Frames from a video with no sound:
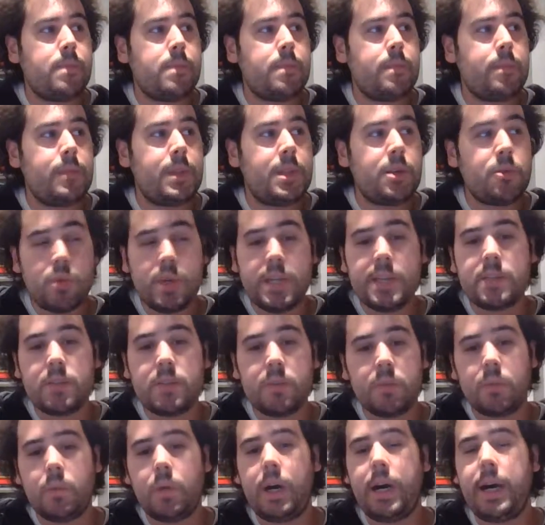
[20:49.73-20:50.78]
The
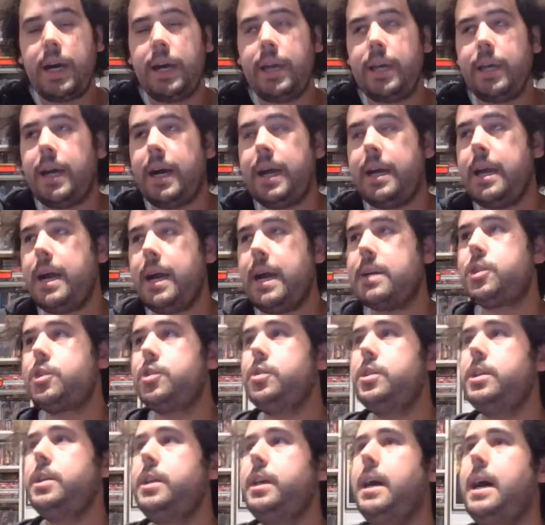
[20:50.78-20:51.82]
reason why I
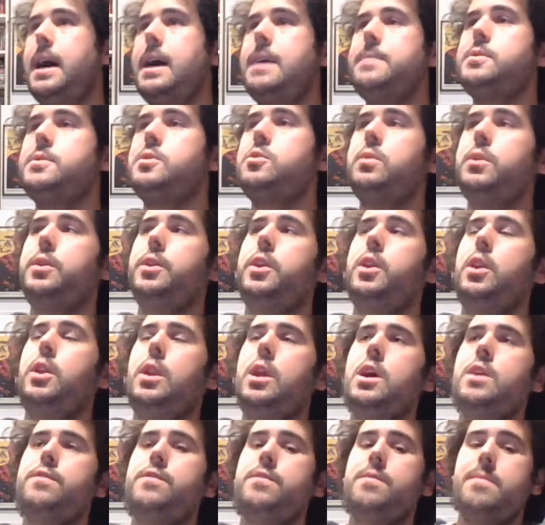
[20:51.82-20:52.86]
actually absolutely
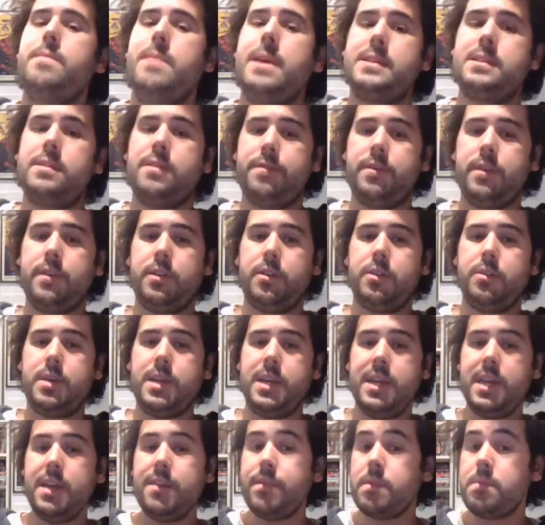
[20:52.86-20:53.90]
love Mass Effect 3,
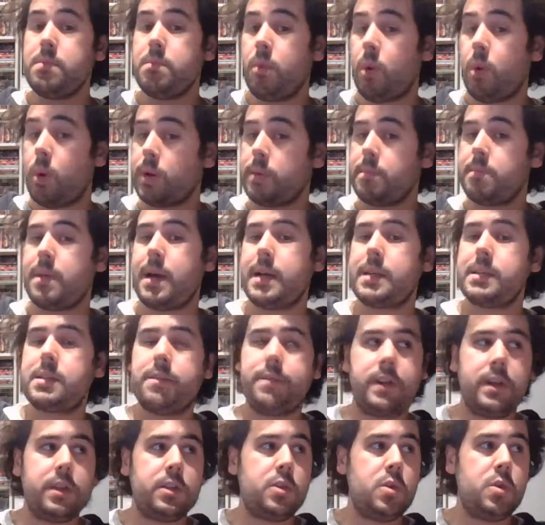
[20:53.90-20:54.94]
even more than Mass
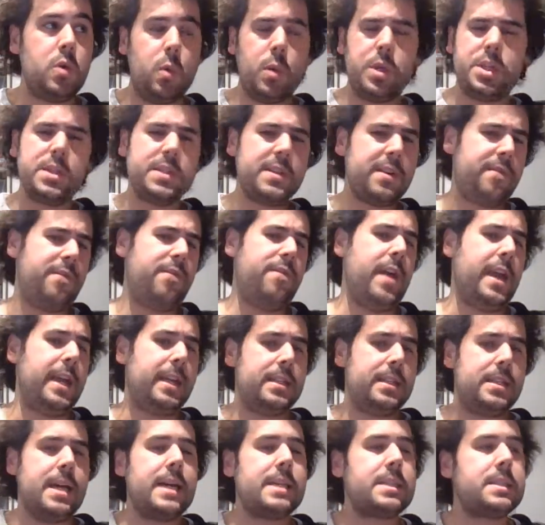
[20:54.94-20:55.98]
Effect 2, which is a
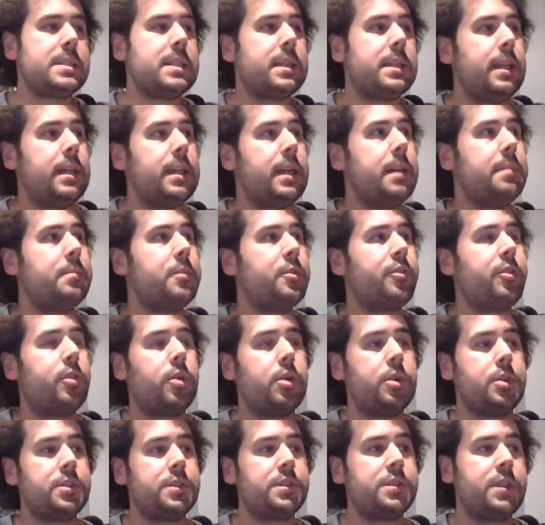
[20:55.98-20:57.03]
fantastic game, of
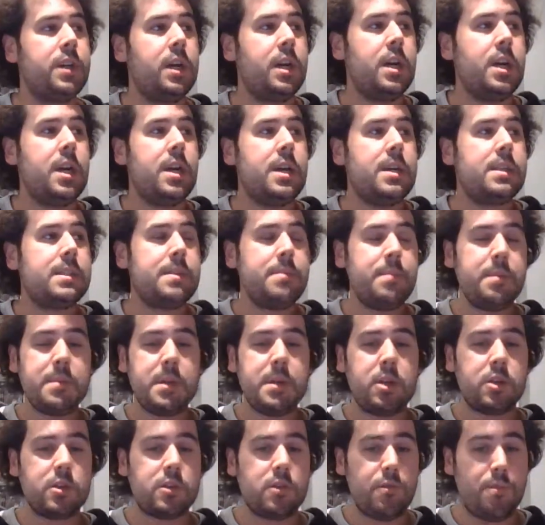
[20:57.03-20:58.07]
course, simply
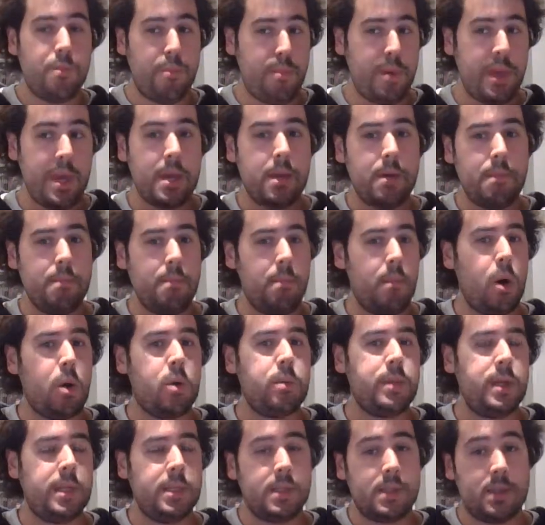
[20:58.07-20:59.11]
because of big
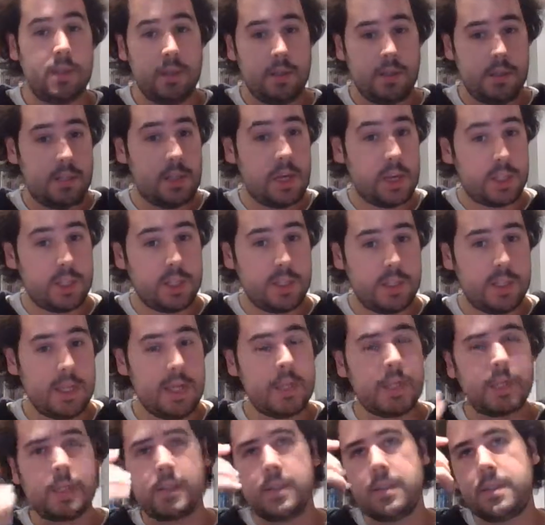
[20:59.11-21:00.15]
moments such as
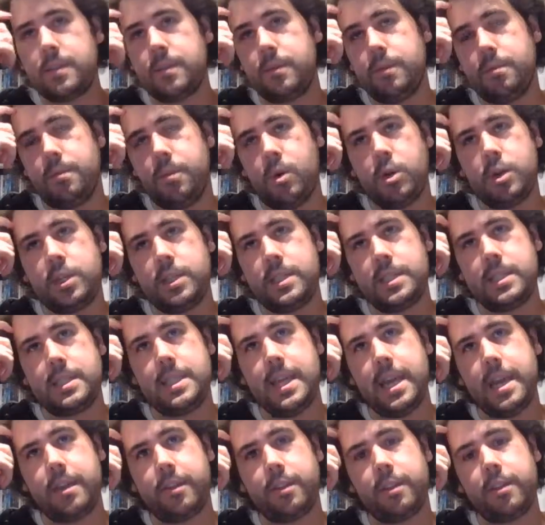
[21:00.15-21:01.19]
this, Mordin's
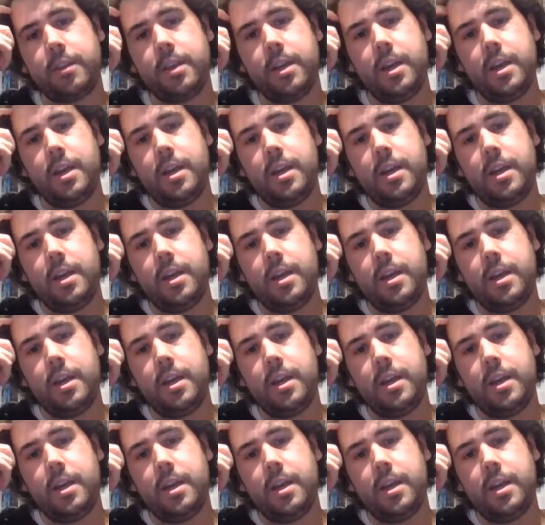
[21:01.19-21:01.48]
death.